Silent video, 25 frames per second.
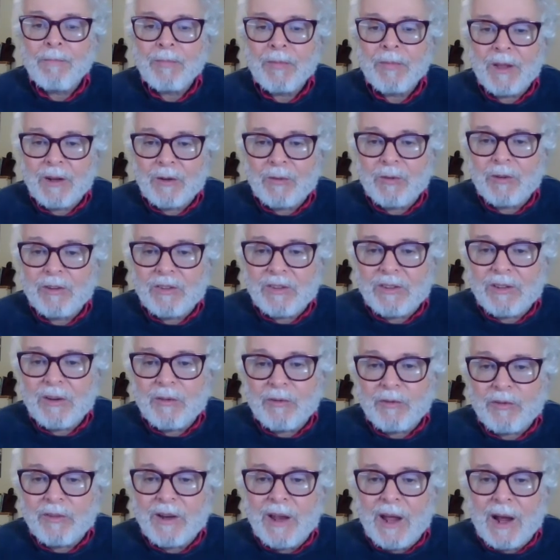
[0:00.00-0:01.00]
It was
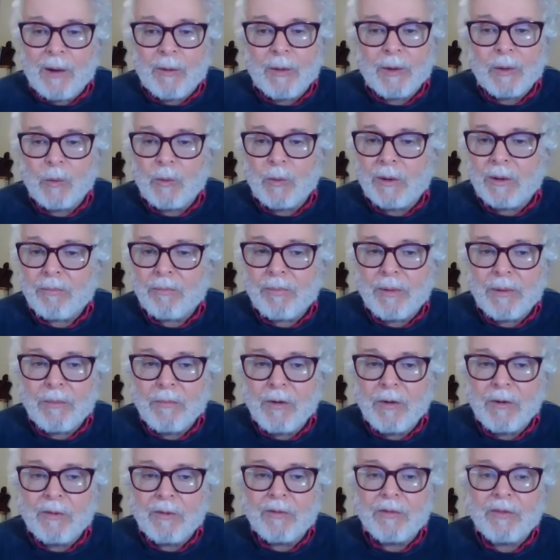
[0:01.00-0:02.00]
stiff now and wouldn't be
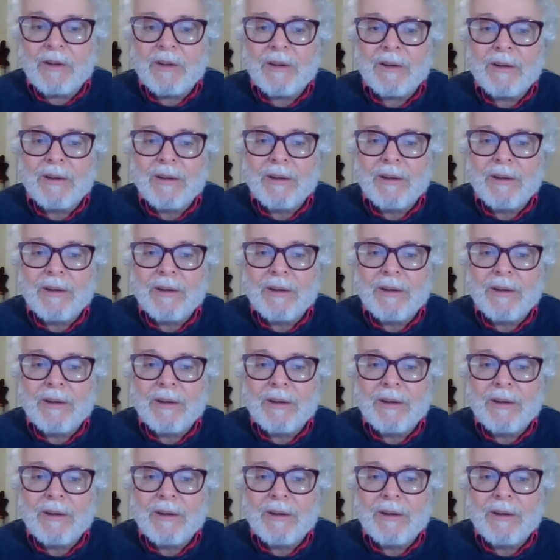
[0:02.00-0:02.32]
moved.